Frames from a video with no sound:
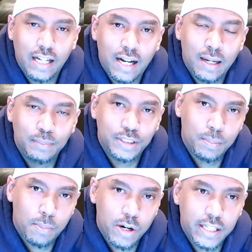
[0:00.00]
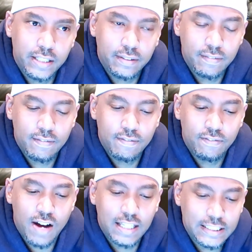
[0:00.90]
to market
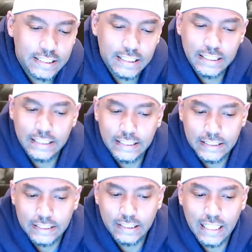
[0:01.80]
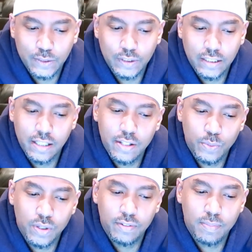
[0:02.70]
volatility. So that's another
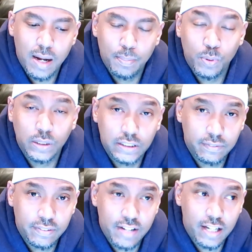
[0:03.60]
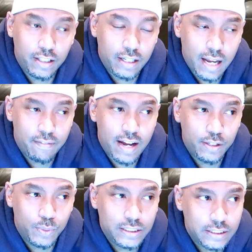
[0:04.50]
one of my points of
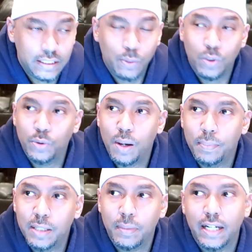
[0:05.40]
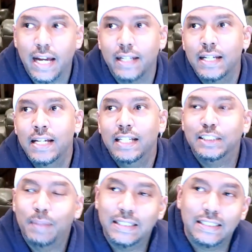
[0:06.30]
evaluation. And what do I mean by that?
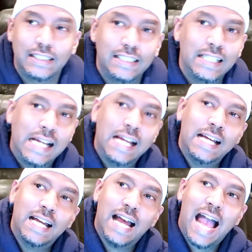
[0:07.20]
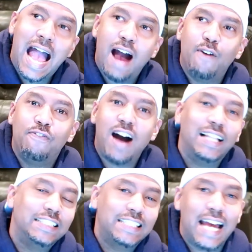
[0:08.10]
It's basically how
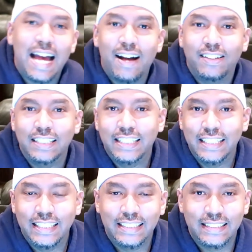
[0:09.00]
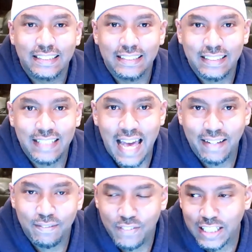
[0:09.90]
volatile is
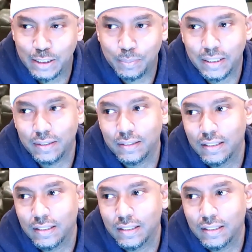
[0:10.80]
that investment